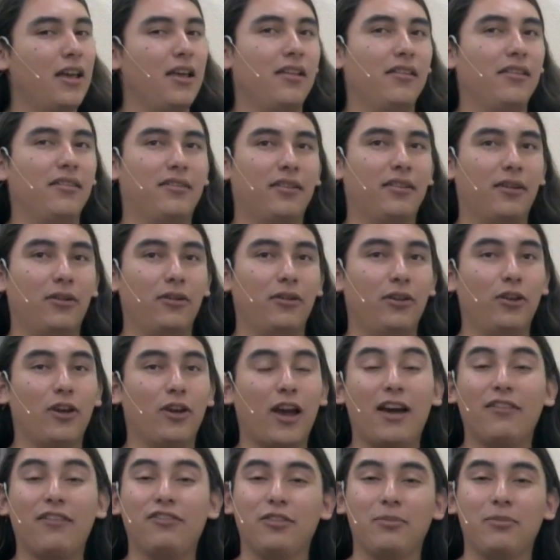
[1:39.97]
So you
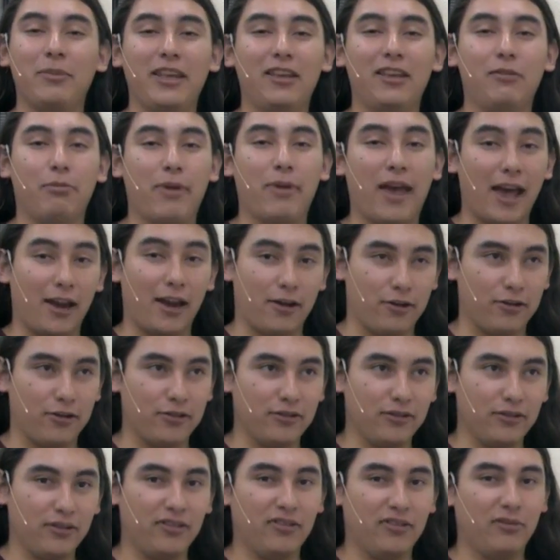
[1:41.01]
have to make
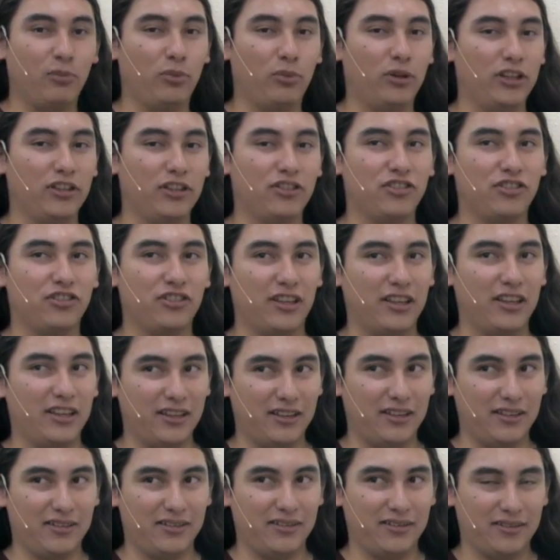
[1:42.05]
patterns, which
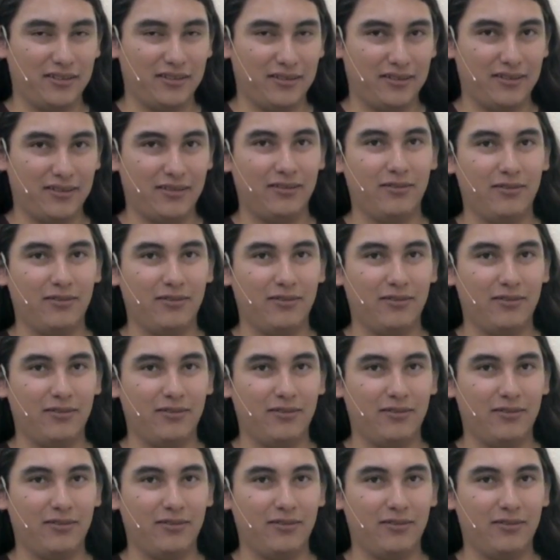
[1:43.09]
is